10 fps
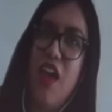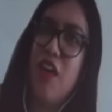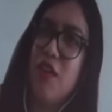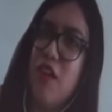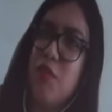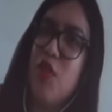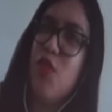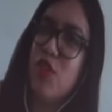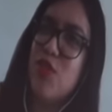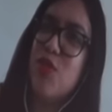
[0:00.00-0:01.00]
I am
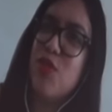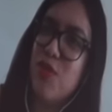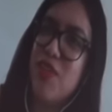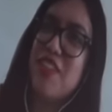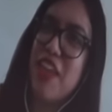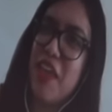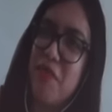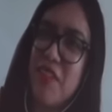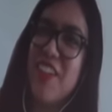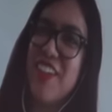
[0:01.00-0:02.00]
going to do the
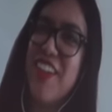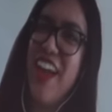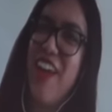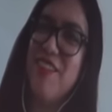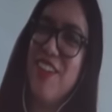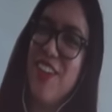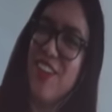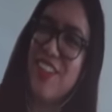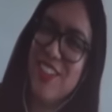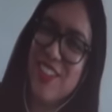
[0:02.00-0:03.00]
same. No? I'm
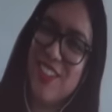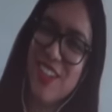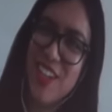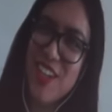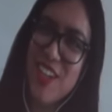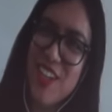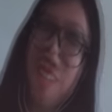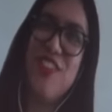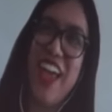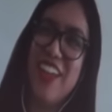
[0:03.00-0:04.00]
going to
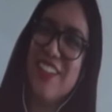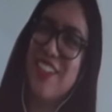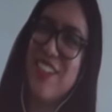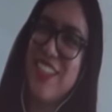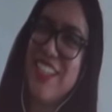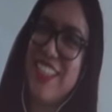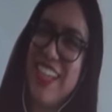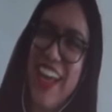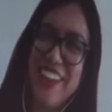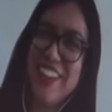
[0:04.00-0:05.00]
fly to the
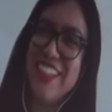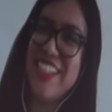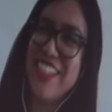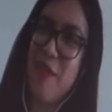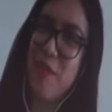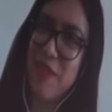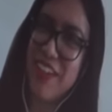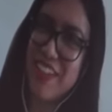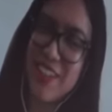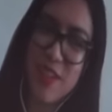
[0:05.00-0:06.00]
sky and
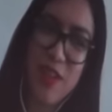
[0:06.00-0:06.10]
disappear.